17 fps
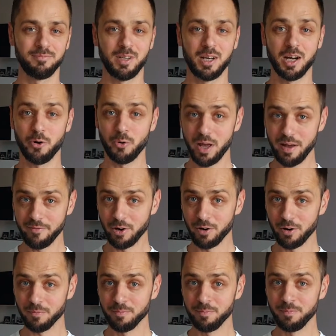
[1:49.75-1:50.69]
However,
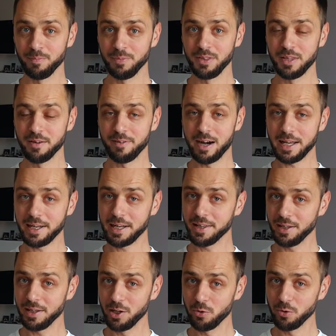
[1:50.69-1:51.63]
dividing
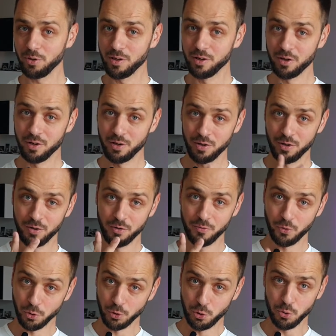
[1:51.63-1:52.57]
the load
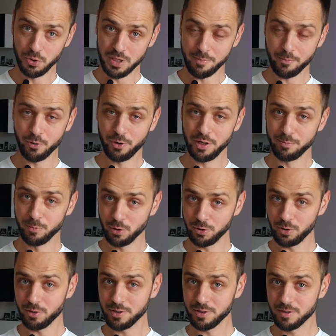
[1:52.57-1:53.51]
for 2 separate
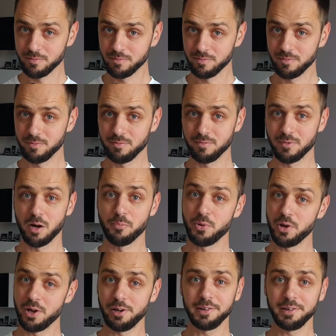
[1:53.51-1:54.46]
motors
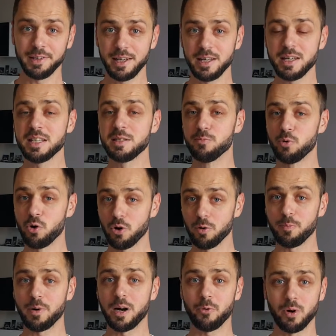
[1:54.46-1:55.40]
apparently is more
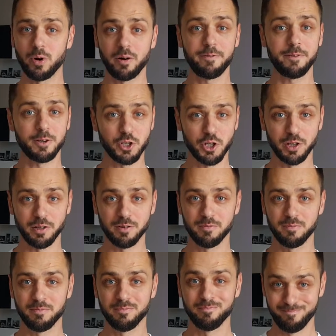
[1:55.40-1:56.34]
power efficient.
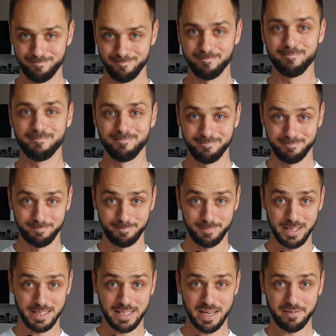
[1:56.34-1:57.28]

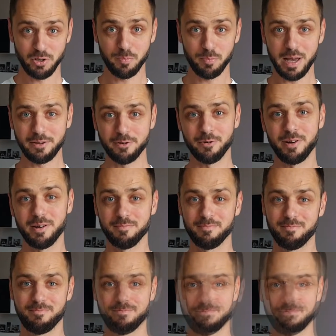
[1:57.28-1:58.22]
It saves your battery.
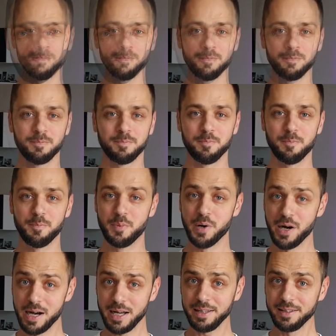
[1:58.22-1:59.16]

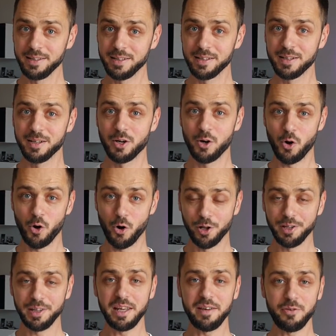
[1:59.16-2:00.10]
But
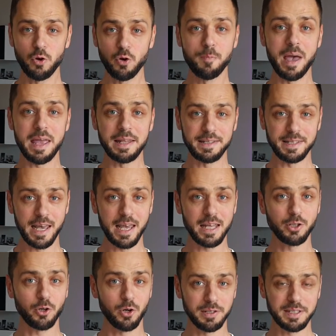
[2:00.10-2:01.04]
only if you
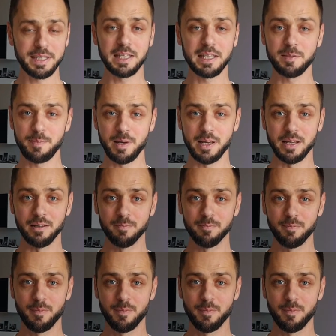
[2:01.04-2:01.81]
maintain constant speed.